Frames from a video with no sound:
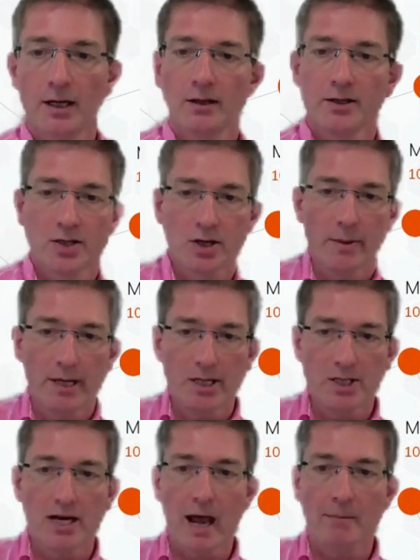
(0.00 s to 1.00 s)
There's so many
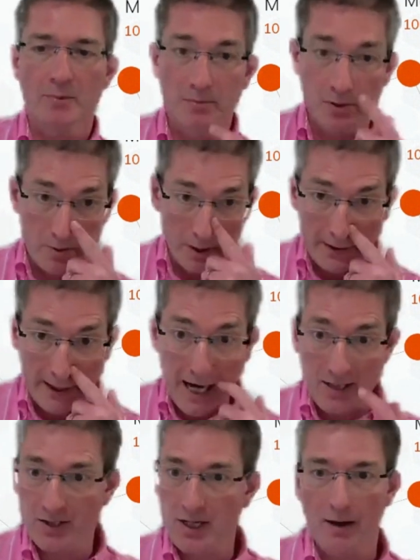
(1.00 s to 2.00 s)
steps between the
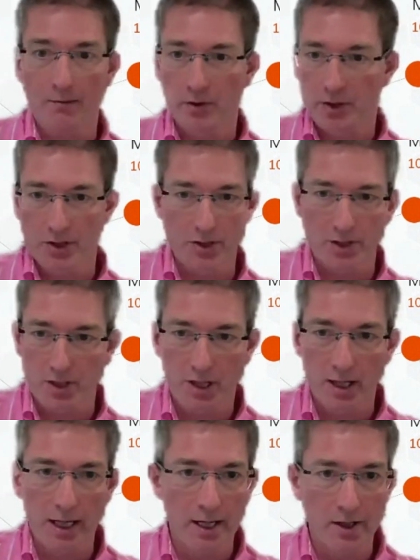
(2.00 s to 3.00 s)
gas tap, which is
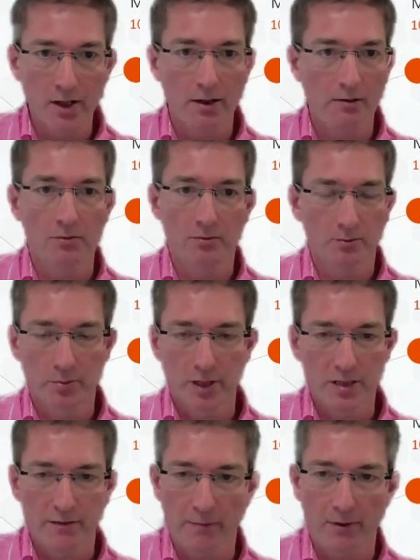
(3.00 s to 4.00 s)
an inert
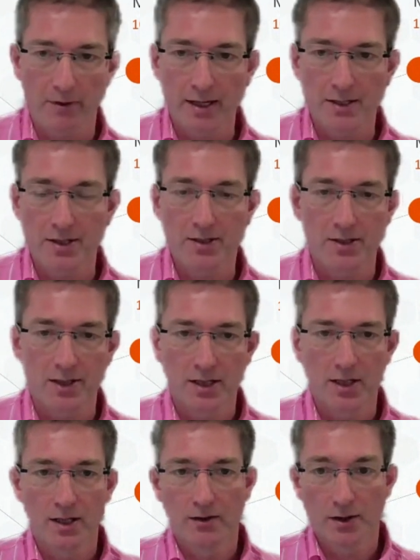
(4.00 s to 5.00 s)
piece of apparatus
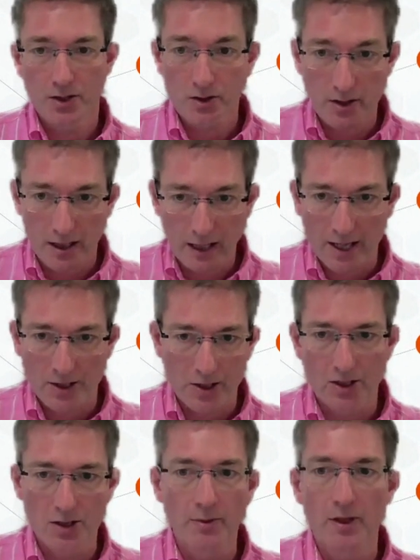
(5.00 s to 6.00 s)
that doesn't actually
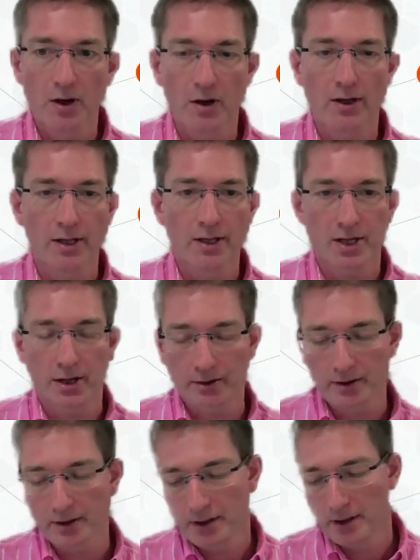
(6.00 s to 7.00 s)
do a lot on its own
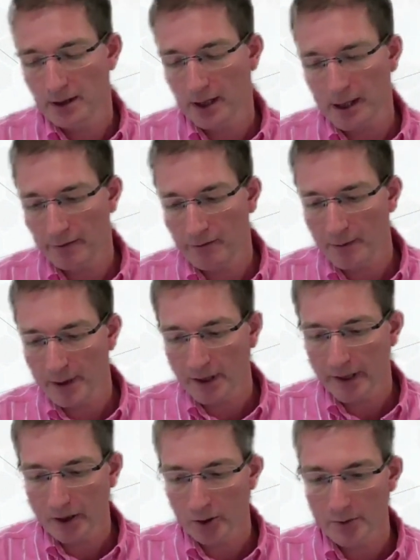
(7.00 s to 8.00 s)
from a
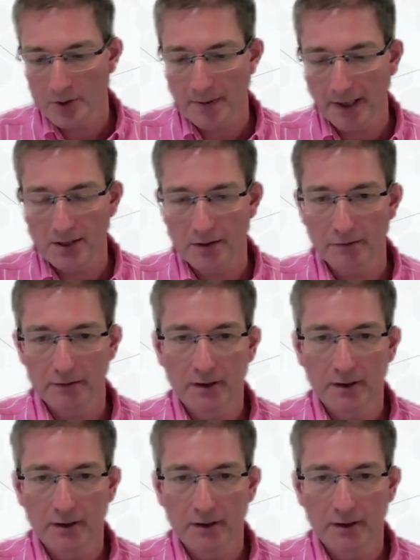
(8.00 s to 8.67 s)
clinical perspective.